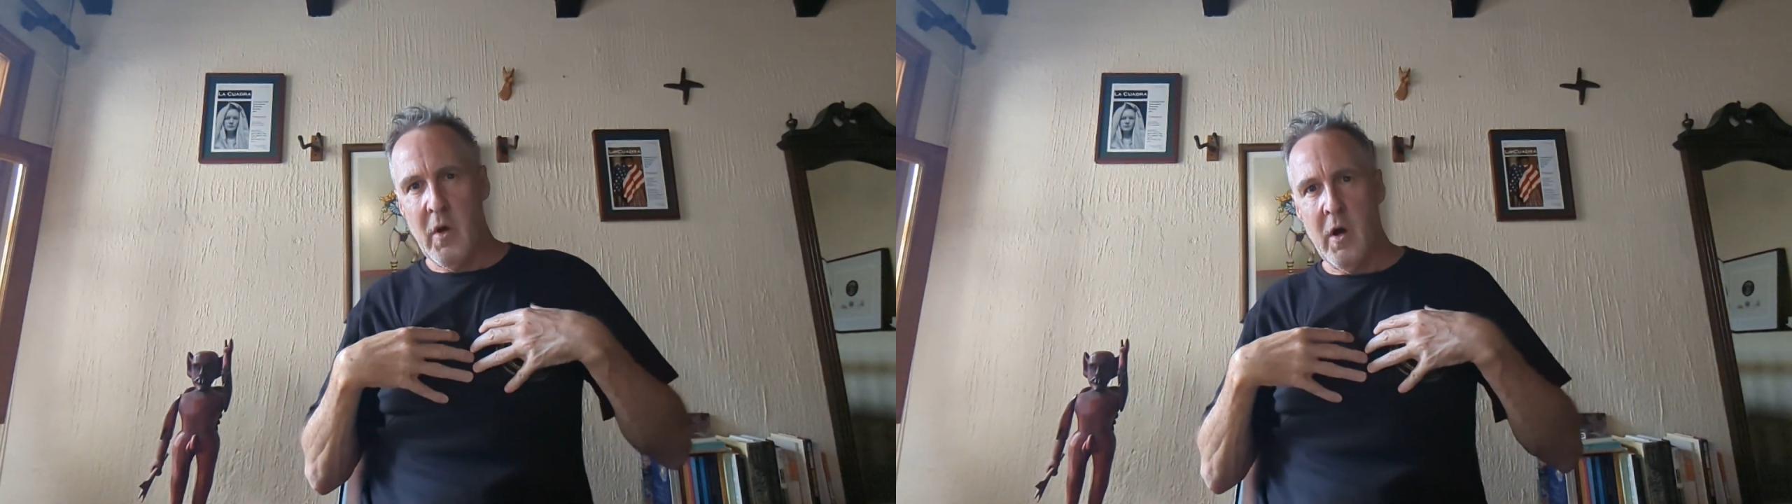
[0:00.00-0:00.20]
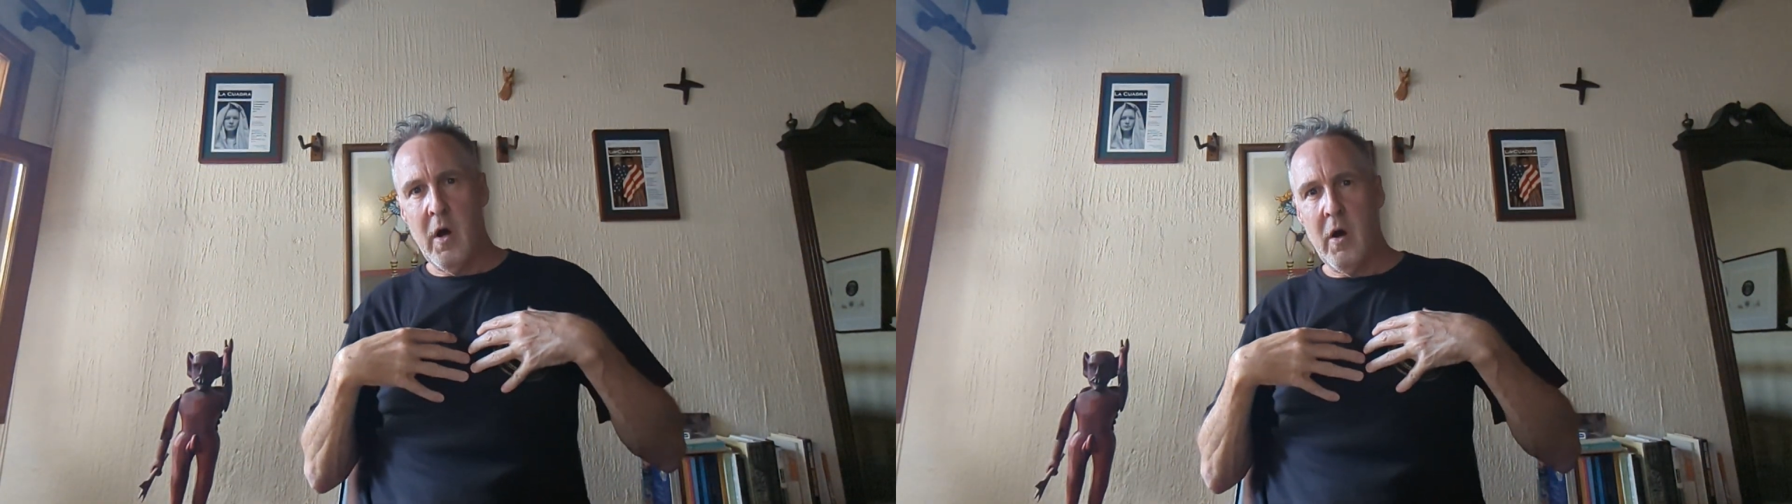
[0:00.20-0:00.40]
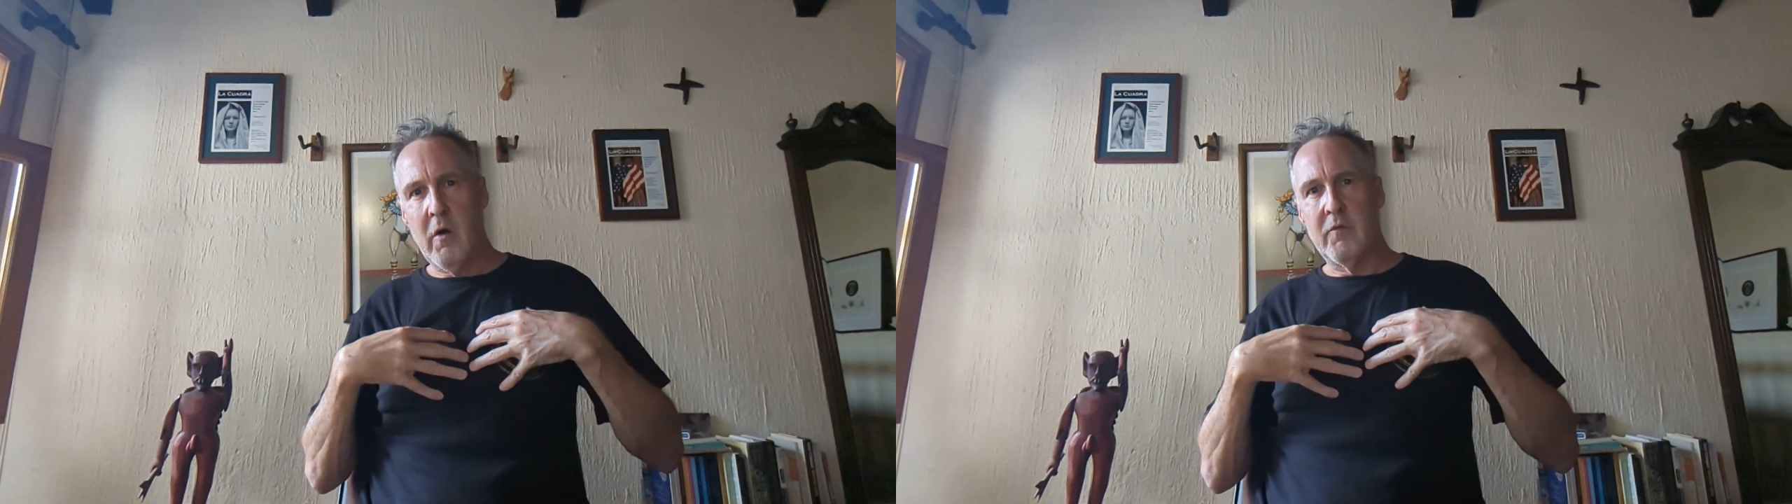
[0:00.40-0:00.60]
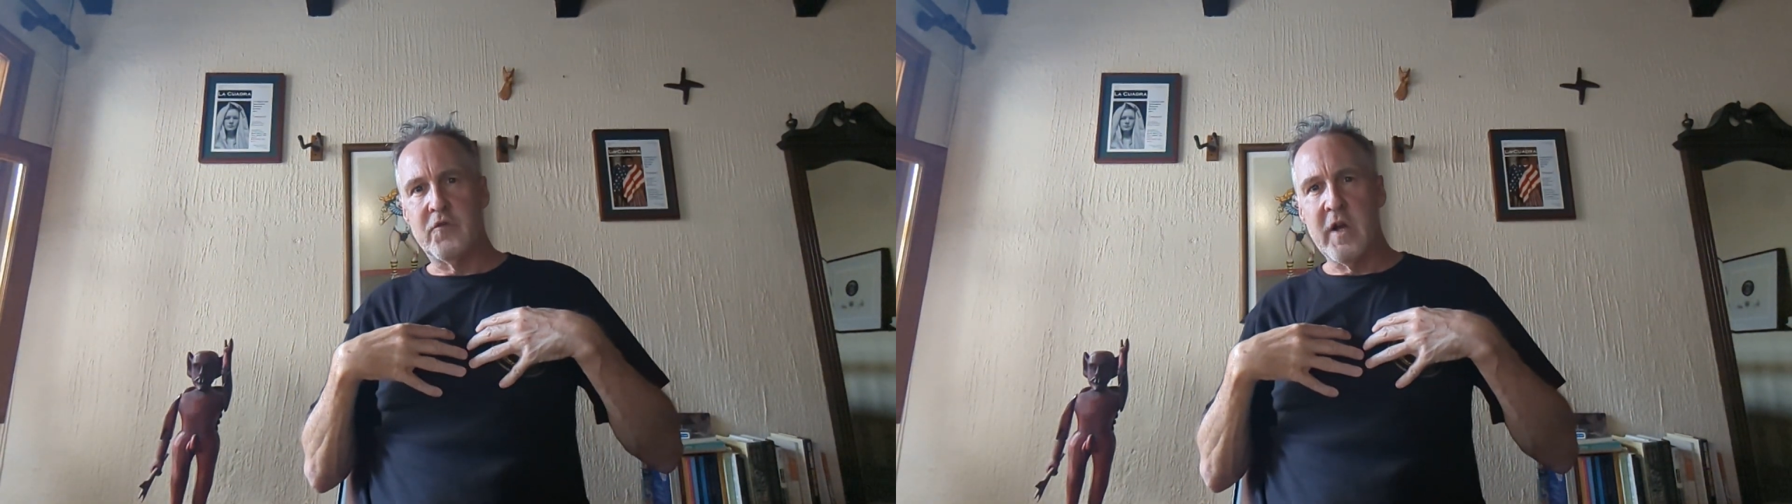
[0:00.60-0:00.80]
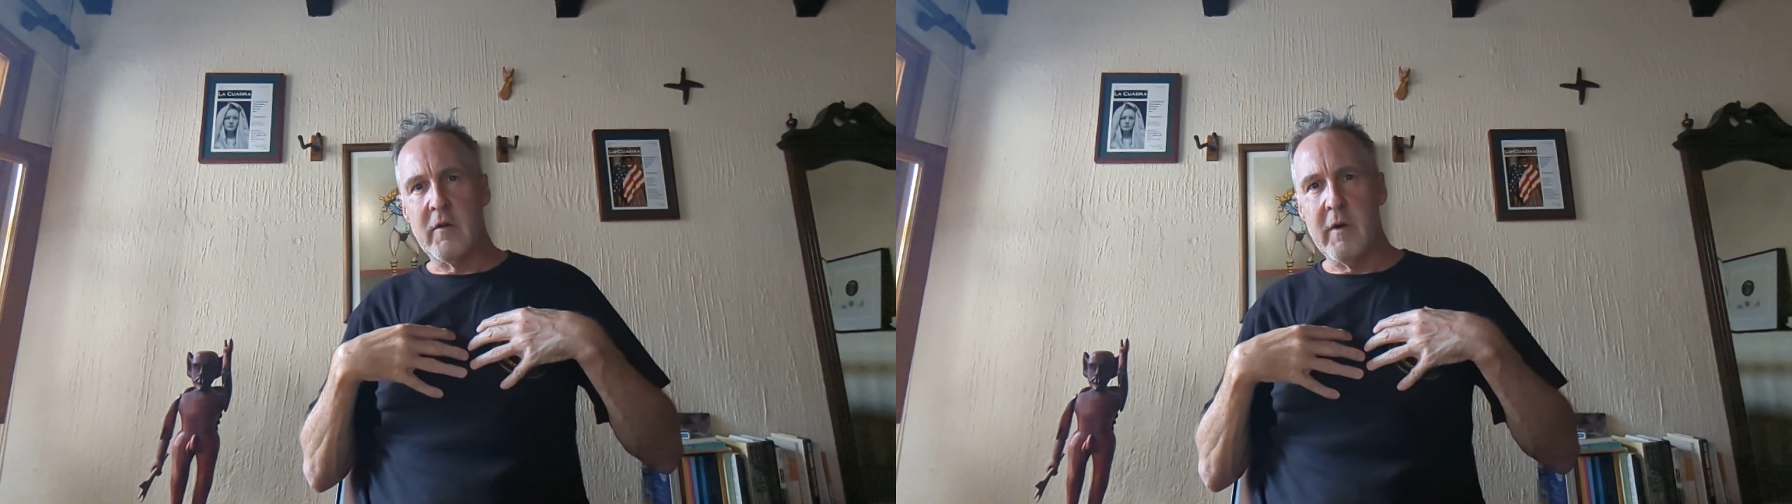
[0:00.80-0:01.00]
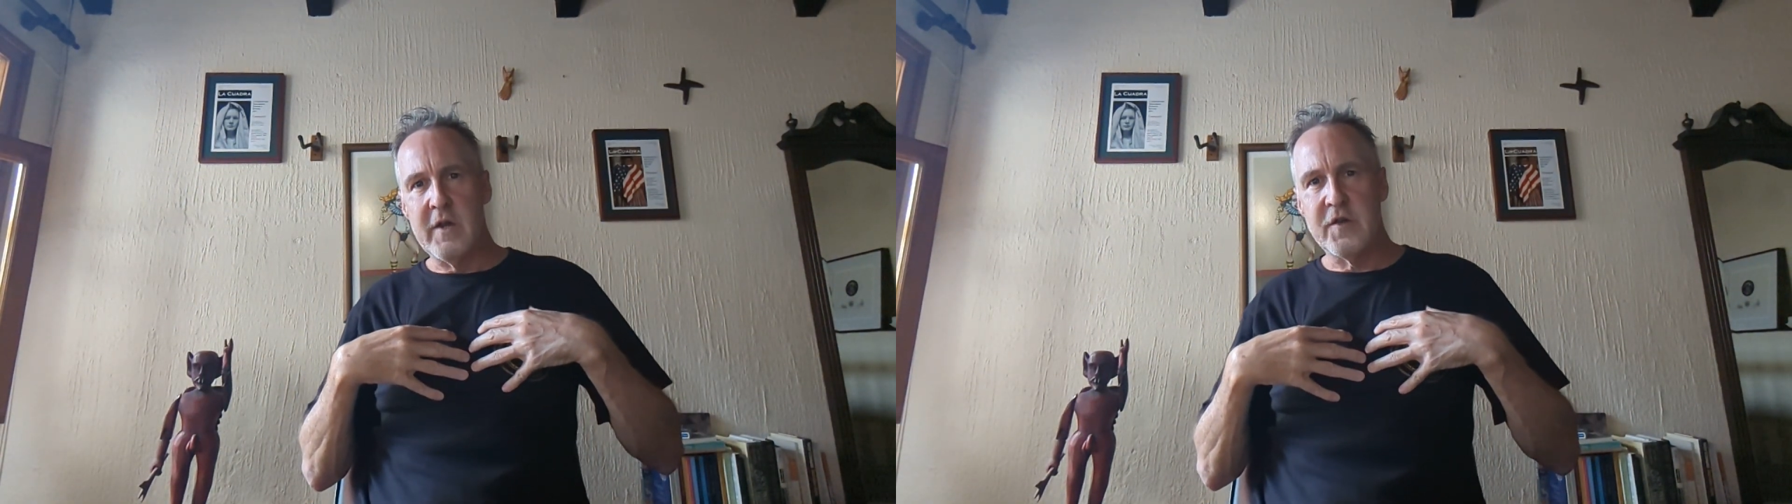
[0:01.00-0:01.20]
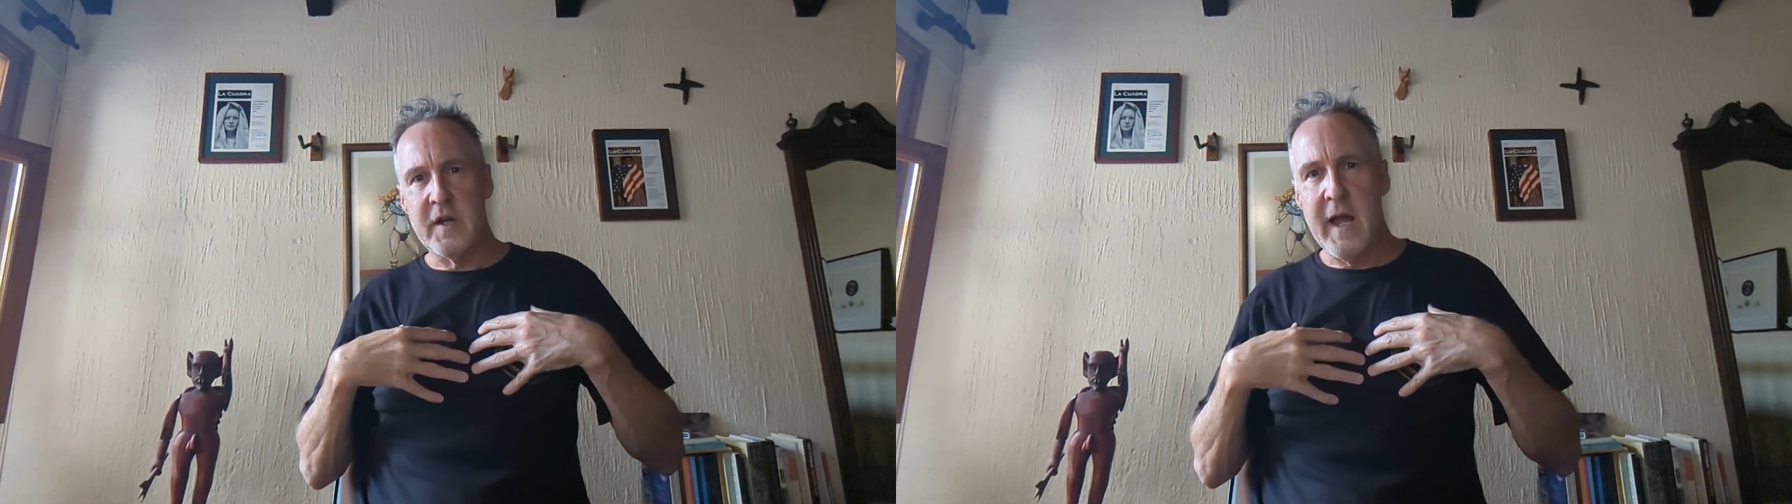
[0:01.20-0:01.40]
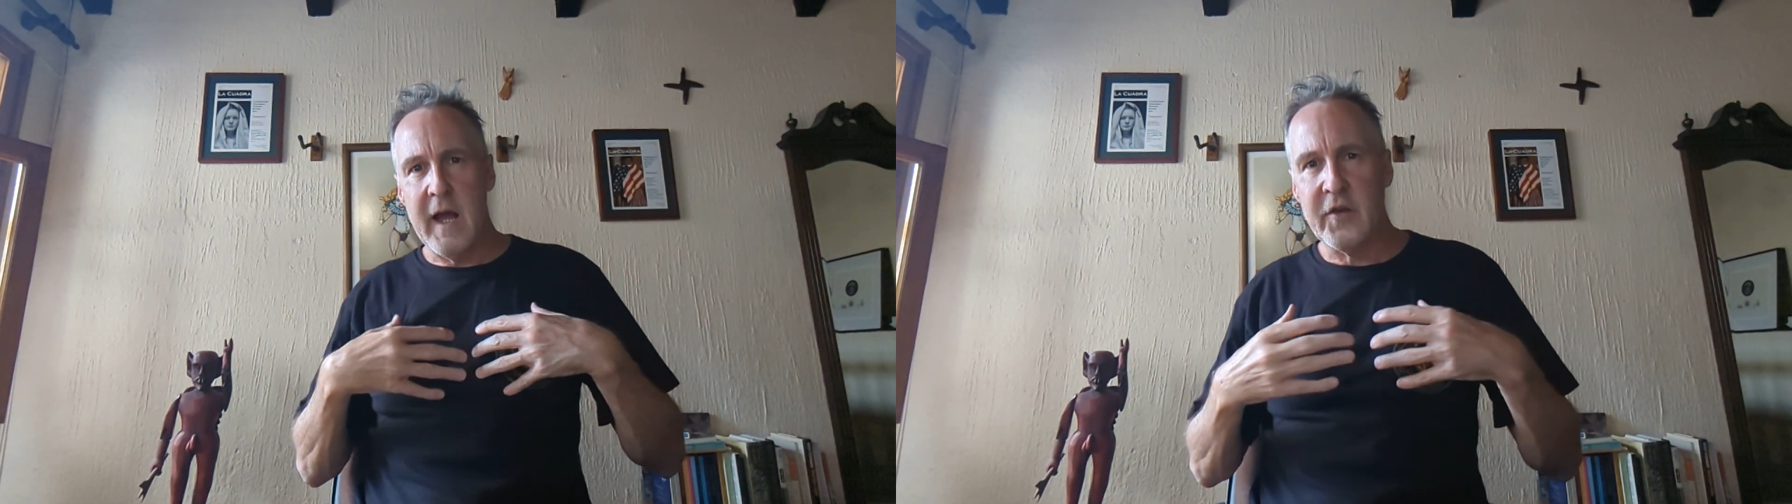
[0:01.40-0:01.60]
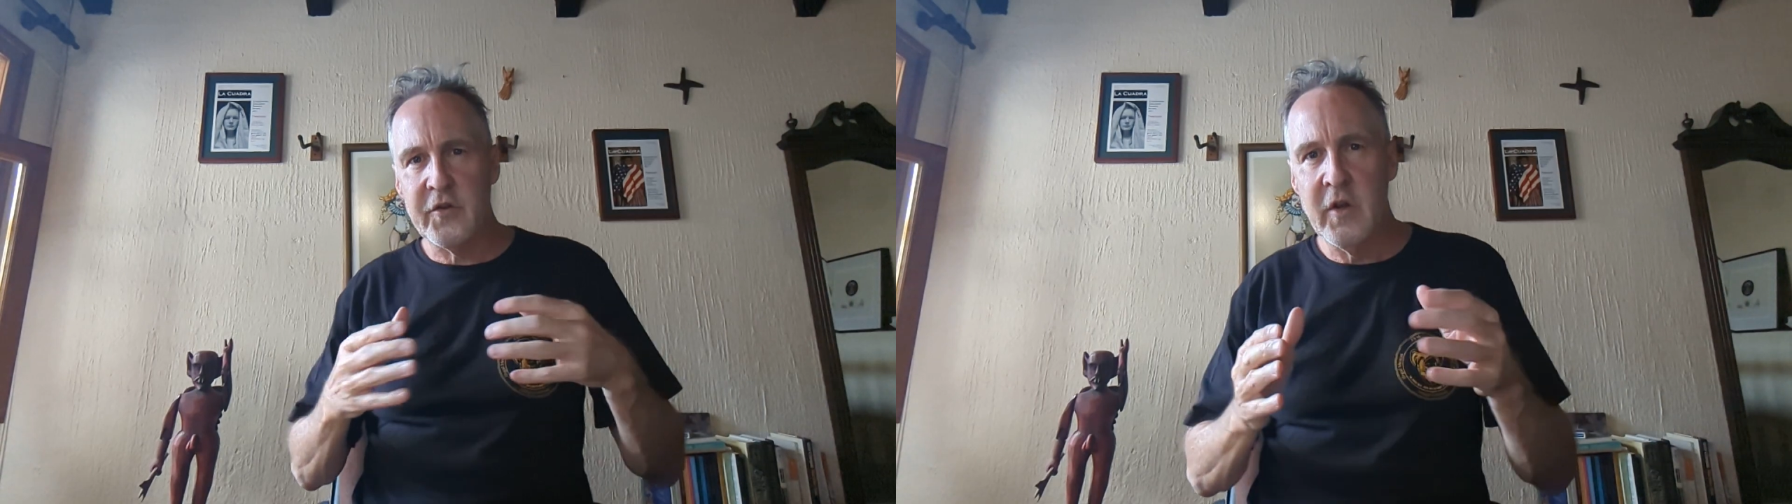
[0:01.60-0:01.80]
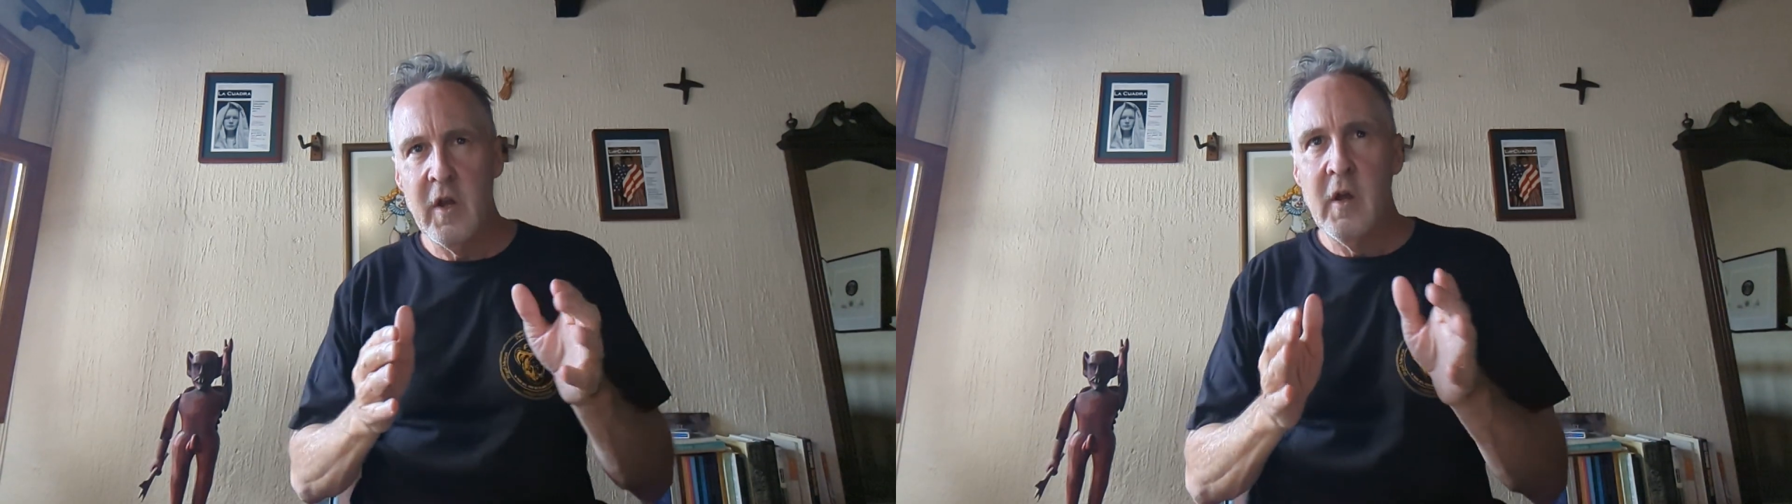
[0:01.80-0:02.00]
of Generation X,